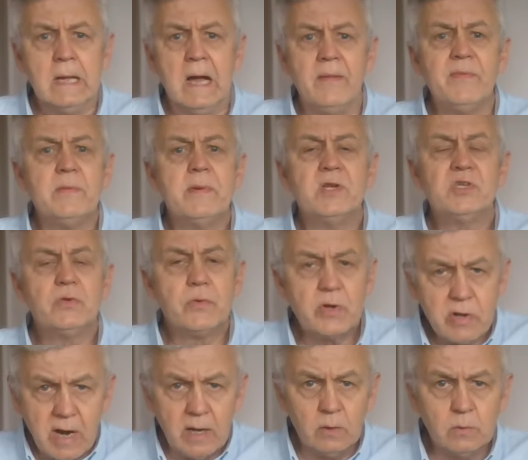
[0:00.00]
and they mentioned the
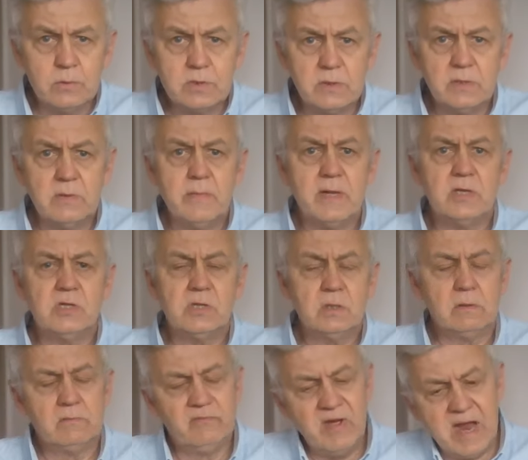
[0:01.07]
crowds, and they
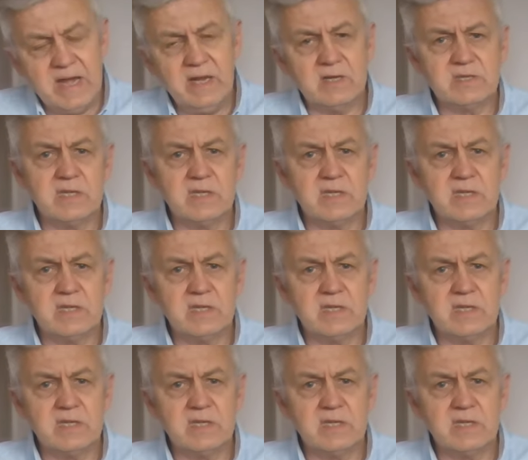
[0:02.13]
mentioned various